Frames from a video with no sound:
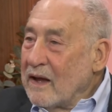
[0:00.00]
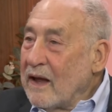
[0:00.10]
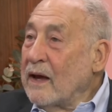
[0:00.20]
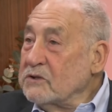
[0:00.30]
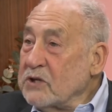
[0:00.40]

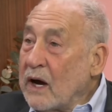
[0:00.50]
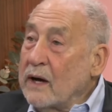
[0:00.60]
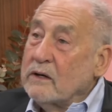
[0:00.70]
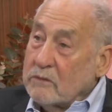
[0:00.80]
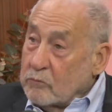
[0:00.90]
And
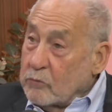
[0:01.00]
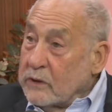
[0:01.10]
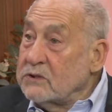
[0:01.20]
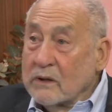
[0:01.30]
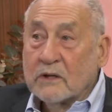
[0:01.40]
China
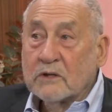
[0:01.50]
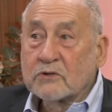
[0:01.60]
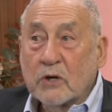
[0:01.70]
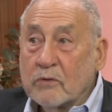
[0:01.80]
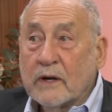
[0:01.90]
recently has
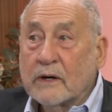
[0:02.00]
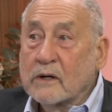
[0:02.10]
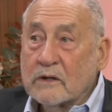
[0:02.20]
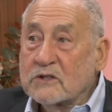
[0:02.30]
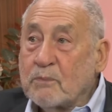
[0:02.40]
shown that it
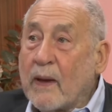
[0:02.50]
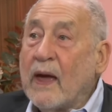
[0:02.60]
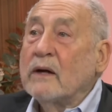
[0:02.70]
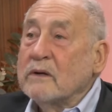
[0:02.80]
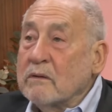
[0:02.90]
can
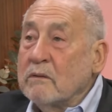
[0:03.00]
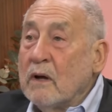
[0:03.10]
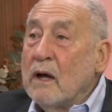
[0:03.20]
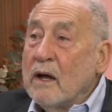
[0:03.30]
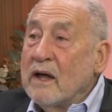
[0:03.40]
expand
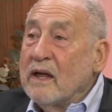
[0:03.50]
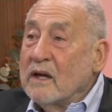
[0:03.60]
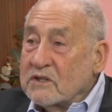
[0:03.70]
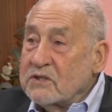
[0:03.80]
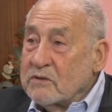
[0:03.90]

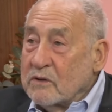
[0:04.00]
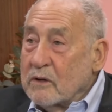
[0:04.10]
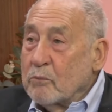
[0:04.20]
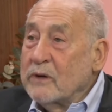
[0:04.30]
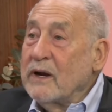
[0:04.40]
its
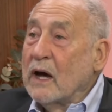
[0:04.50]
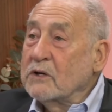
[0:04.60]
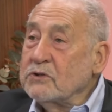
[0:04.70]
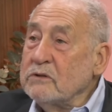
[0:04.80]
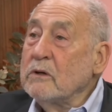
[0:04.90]

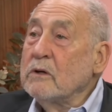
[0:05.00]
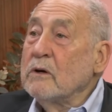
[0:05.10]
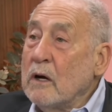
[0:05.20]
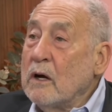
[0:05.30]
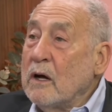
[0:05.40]
production
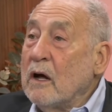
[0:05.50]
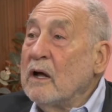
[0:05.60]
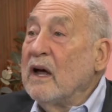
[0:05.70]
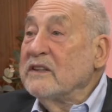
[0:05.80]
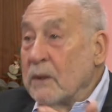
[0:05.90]

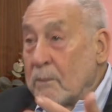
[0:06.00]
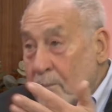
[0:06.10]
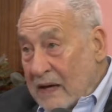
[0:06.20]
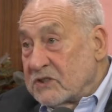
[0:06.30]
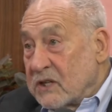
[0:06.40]

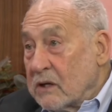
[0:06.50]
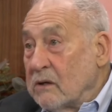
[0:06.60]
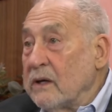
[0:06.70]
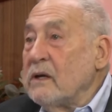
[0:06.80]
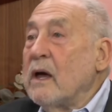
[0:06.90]

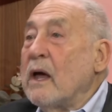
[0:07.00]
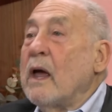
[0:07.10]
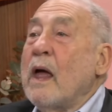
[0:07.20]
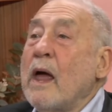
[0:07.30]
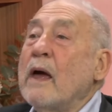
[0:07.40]
domestically
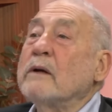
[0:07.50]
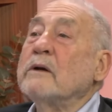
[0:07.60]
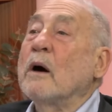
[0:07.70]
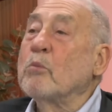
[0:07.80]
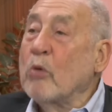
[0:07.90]
and
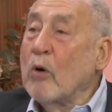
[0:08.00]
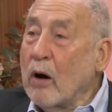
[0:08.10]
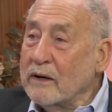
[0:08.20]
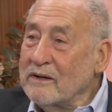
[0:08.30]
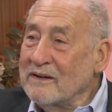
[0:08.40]

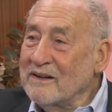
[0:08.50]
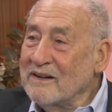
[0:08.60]
abroad.